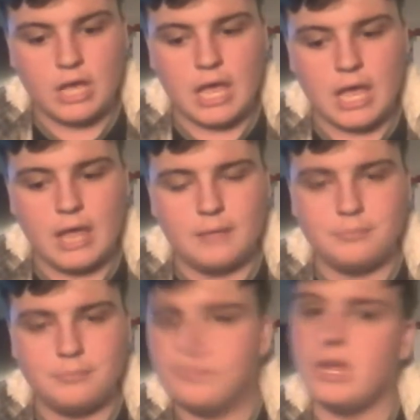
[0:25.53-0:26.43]

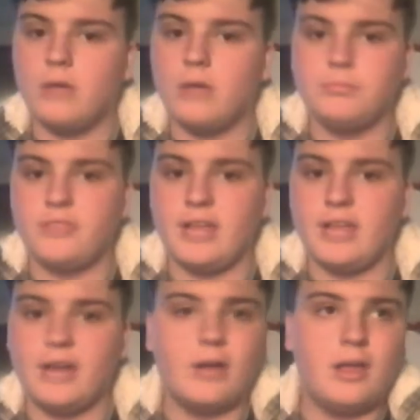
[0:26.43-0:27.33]
No,
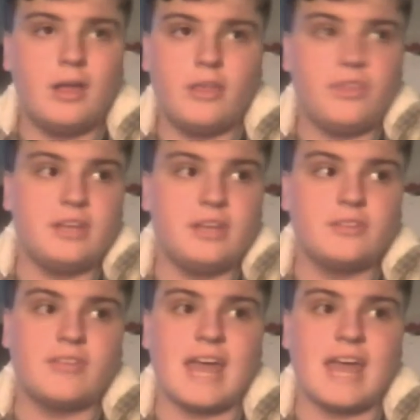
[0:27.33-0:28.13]
they're things